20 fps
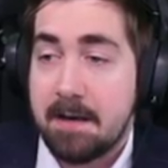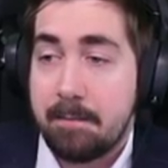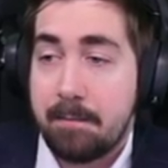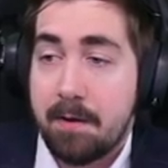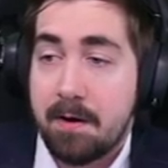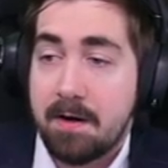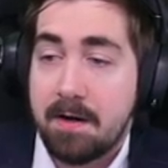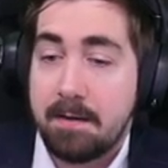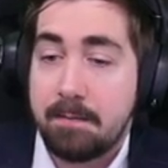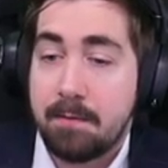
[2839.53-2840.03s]

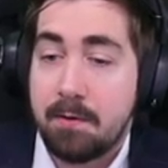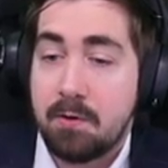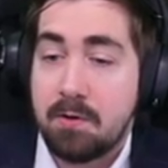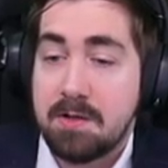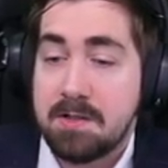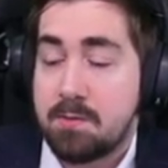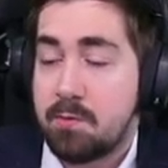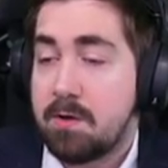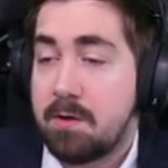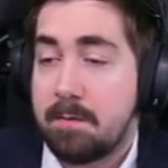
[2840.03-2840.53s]
party
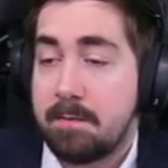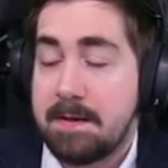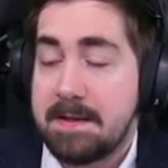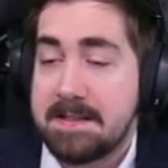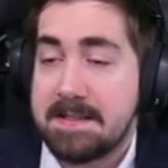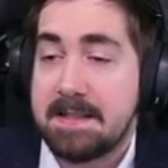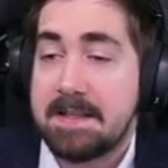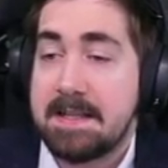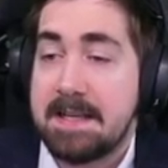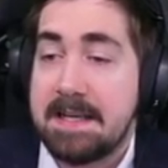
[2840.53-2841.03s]
bonus where you
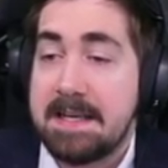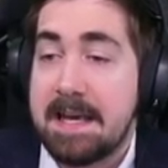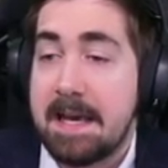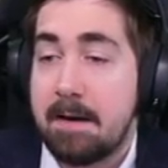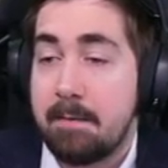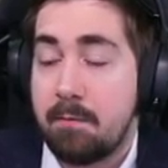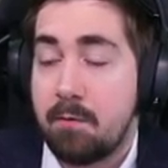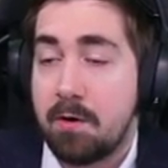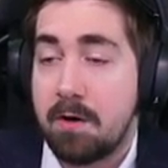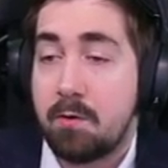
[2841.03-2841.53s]
basically
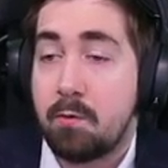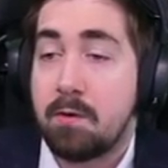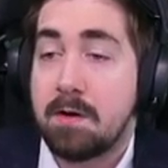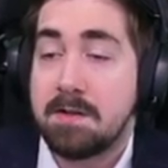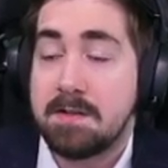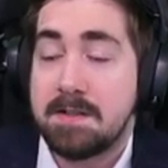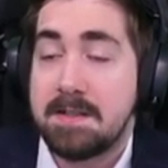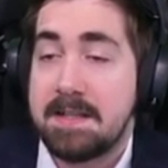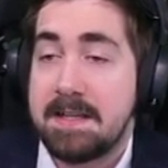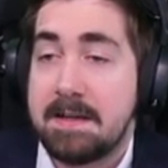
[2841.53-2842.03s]
get more
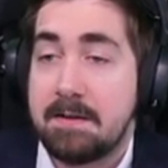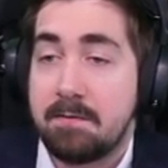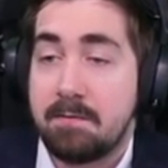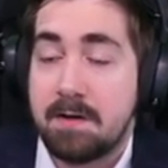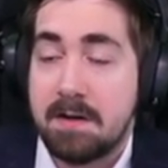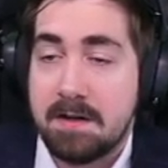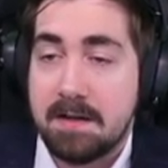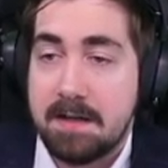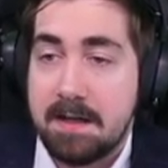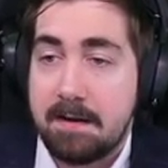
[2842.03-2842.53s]
quantity and
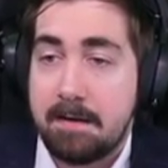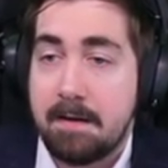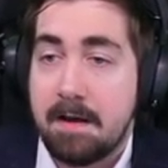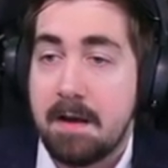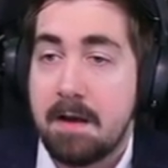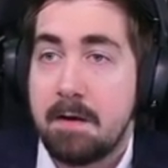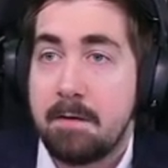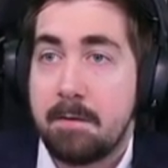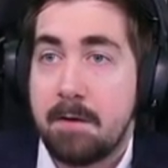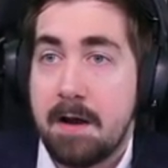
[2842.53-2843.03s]
rarity
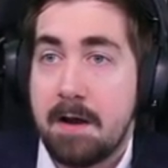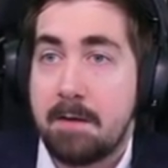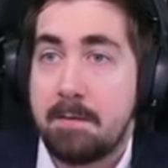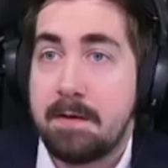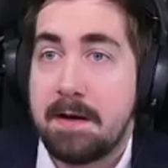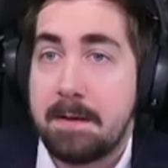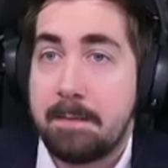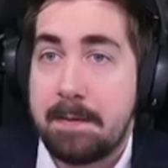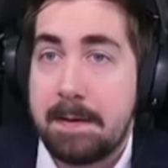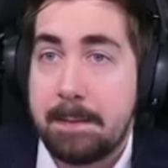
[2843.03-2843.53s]
for how
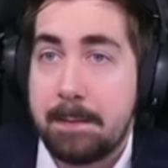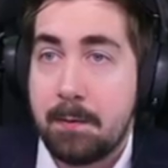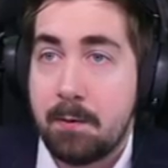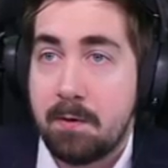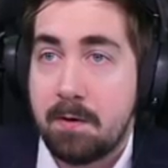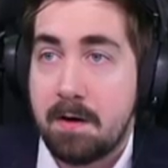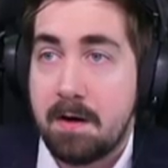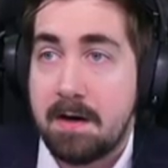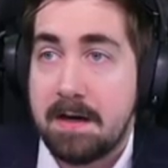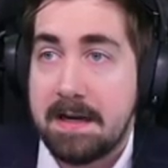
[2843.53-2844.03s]
many people
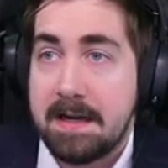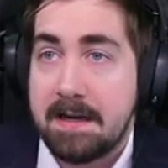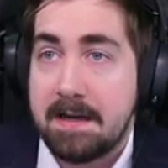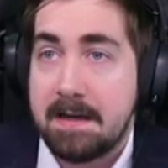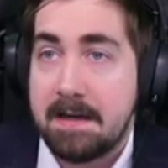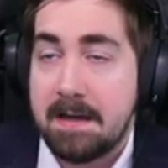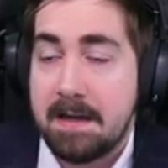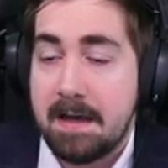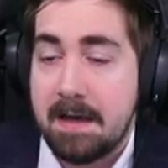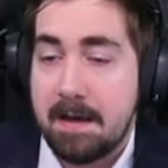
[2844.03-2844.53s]
are
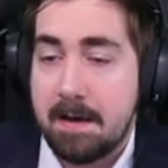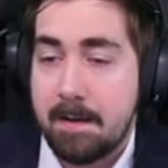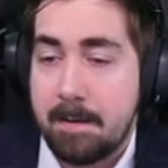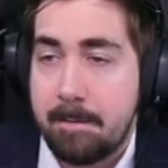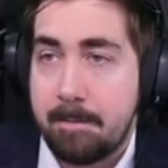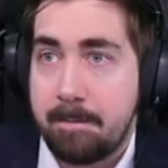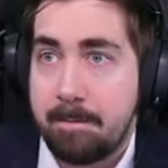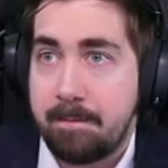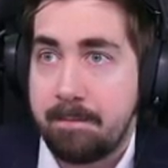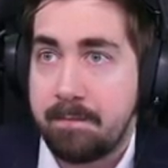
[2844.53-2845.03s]
in
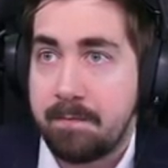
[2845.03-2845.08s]
the